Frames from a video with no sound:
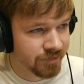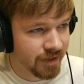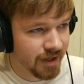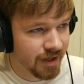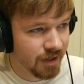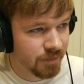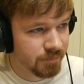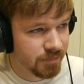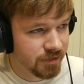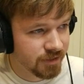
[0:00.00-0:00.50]

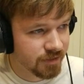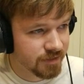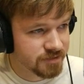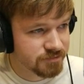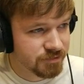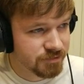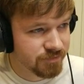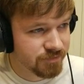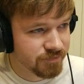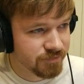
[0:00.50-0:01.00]
time
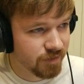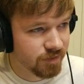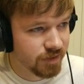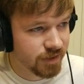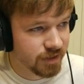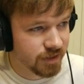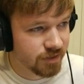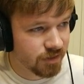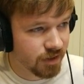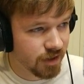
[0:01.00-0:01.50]
because we've
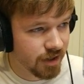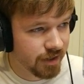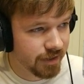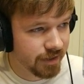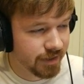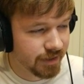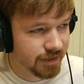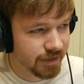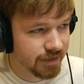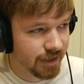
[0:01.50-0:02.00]
already caught
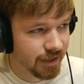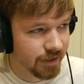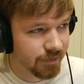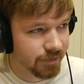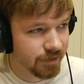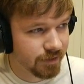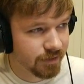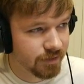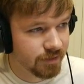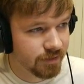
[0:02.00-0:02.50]
an
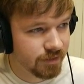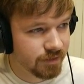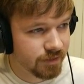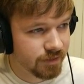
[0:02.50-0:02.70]
encounter